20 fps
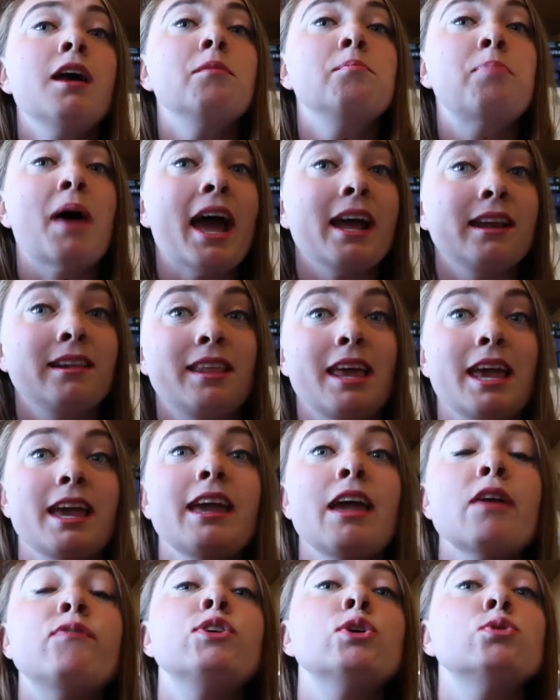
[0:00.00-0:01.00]
but I
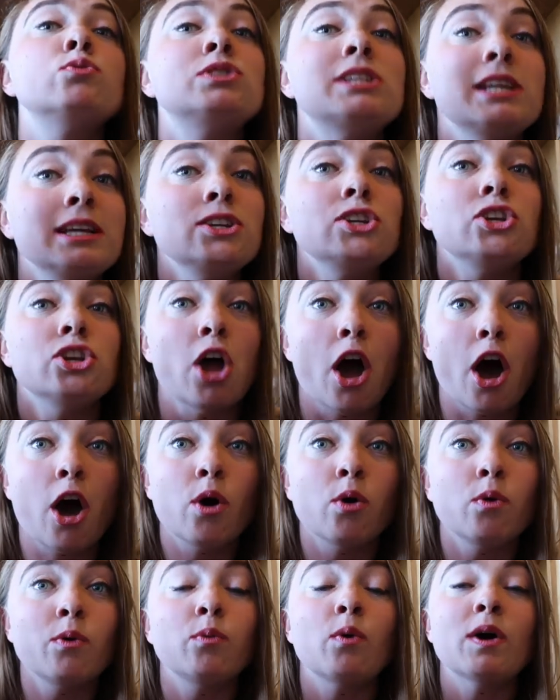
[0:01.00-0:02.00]
think if you didn't
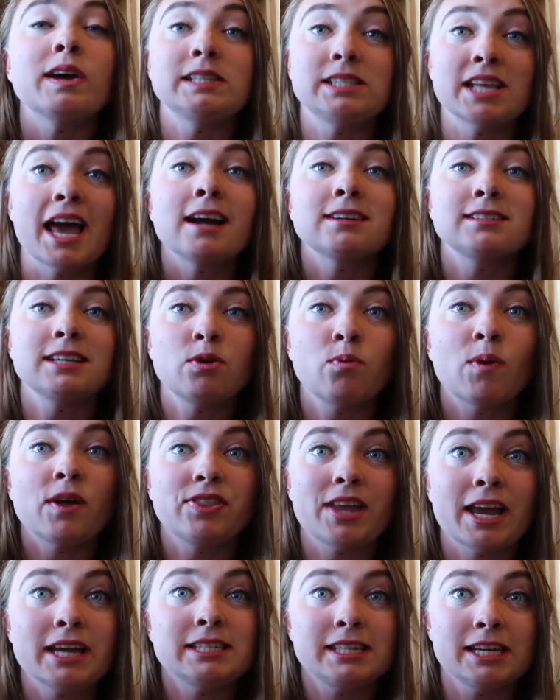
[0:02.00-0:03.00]
know exactly
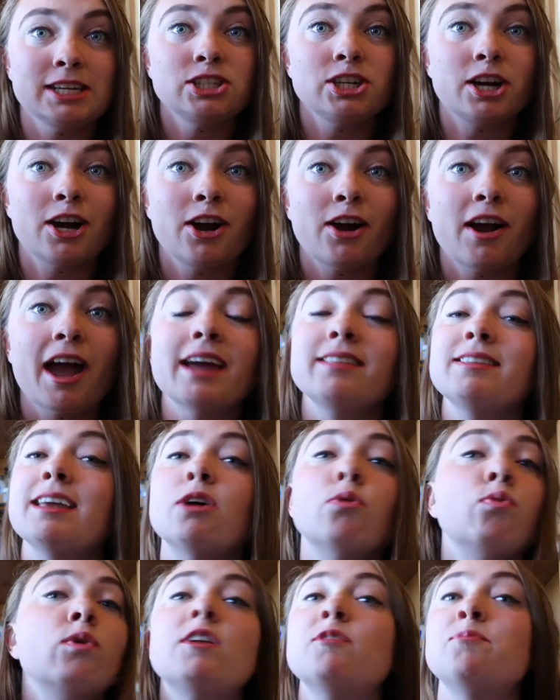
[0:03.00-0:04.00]
what they did to her, I
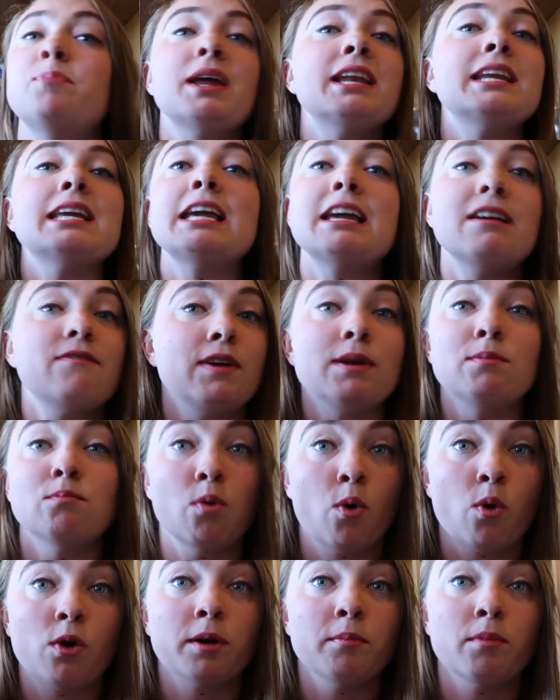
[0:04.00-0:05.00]
think it would have been even
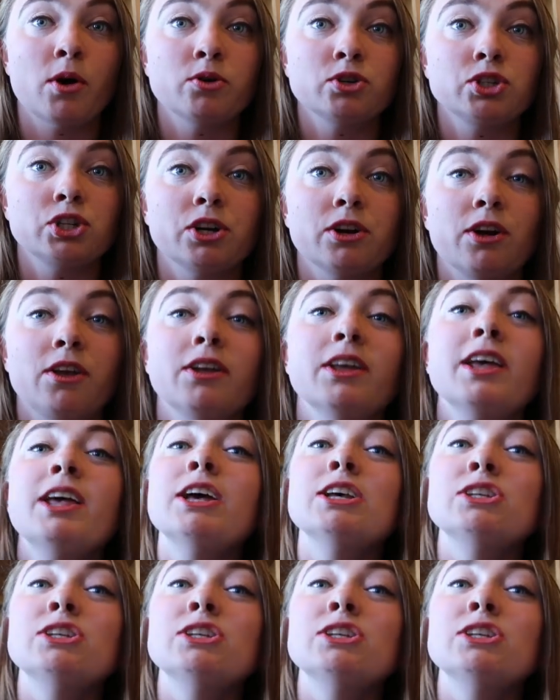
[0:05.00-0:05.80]
more emotional.